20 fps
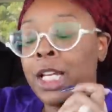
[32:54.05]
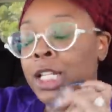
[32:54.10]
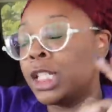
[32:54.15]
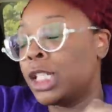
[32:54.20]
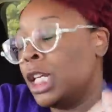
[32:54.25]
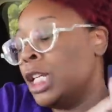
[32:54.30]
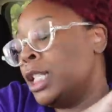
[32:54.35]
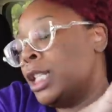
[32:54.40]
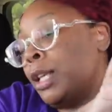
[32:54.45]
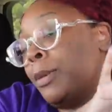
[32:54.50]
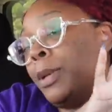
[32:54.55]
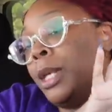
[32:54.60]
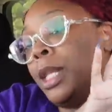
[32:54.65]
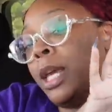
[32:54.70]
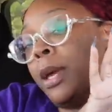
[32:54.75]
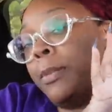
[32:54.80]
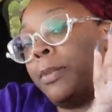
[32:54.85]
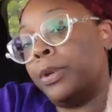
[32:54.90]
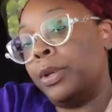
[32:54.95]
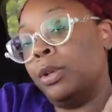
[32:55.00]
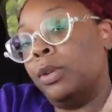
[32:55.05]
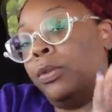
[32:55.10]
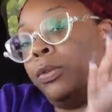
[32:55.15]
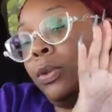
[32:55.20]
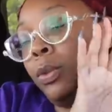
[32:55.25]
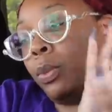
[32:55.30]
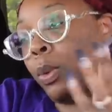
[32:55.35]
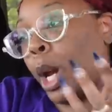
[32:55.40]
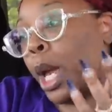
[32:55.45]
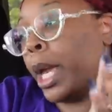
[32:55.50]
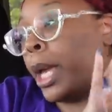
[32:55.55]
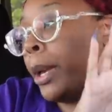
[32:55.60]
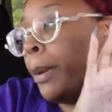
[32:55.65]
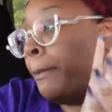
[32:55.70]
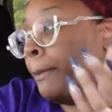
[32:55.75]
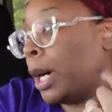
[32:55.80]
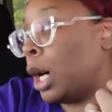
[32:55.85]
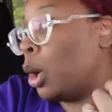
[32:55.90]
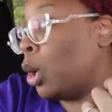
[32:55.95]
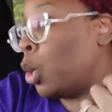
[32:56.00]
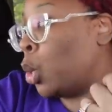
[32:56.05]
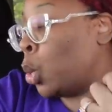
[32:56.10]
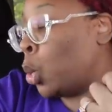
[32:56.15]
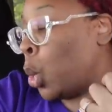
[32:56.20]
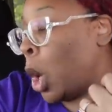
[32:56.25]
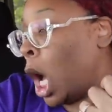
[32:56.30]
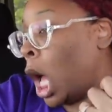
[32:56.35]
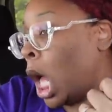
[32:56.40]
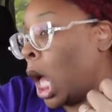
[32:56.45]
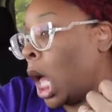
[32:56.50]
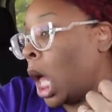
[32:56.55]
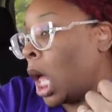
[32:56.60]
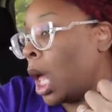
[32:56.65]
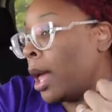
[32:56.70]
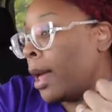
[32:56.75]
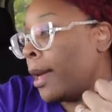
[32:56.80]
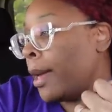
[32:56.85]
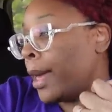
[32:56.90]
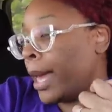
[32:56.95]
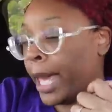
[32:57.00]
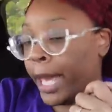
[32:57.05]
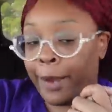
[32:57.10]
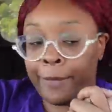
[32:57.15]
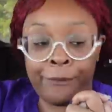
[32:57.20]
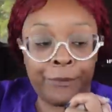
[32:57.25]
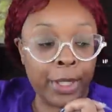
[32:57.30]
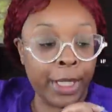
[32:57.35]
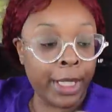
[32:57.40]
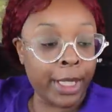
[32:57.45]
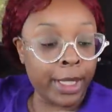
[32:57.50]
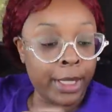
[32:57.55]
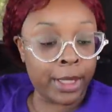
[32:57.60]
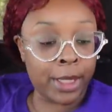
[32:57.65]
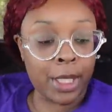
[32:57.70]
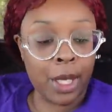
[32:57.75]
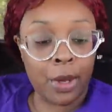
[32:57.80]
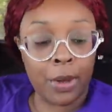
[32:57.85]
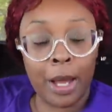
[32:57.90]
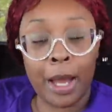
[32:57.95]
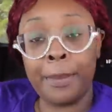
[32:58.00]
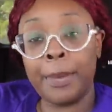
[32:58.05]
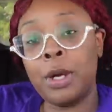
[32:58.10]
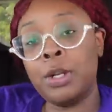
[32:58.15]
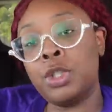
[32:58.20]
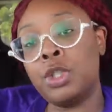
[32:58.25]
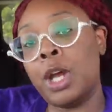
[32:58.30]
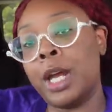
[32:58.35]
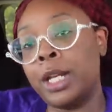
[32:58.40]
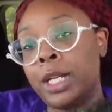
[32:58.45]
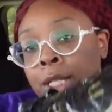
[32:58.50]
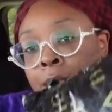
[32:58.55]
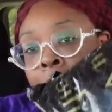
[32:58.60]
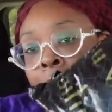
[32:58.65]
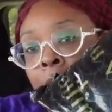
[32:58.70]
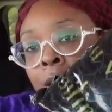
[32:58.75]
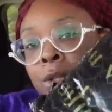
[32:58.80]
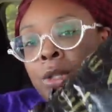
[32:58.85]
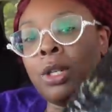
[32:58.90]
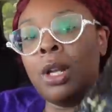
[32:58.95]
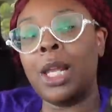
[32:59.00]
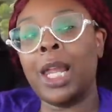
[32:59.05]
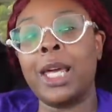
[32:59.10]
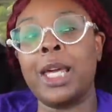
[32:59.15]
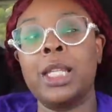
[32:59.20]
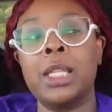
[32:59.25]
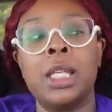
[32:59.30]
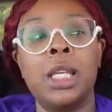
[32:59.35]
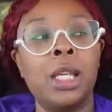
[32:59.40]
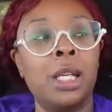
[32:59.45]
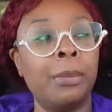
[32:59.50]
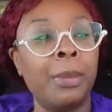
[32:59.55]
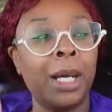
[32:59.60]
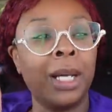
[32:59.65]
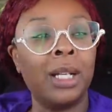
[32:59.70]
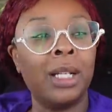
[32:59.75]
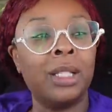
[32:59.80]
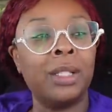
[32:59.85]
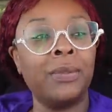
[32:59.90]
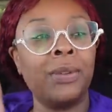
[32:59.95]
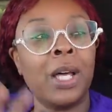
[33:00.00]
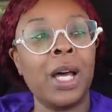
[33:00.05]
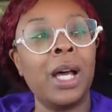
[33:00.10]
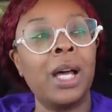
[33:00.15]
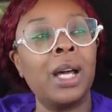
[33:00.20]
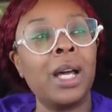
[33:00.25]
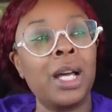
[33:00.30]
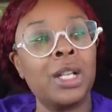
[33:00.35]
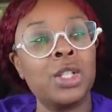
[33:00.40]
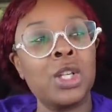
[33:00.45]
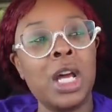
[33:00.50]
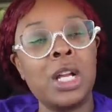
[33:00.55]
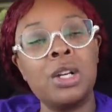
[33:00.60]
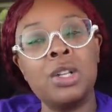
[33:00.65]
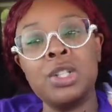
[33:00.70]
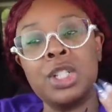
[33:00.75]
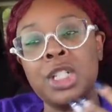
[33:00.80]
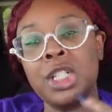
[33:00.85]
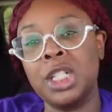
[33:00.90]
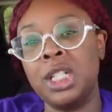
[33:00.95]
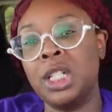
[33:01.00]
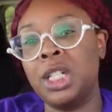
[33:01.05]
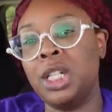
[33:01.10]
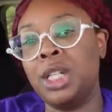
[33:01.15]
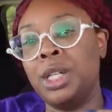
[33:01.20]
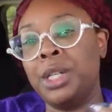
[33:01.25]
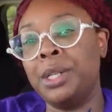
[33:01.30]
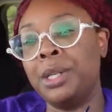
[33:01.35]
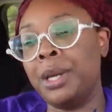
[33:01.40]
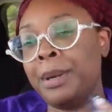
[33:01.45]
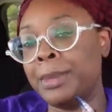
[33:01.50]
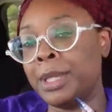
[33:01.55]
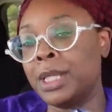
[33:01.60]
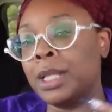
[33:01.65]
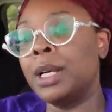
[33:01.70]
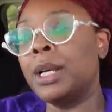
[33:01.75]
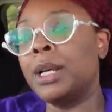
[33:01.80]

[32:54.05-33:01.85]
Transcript: She sent me that beautiful rainbow outfit. And so I'm going to try these on. You know, like at the end of my other vlog, I tried on Shein, Amazon.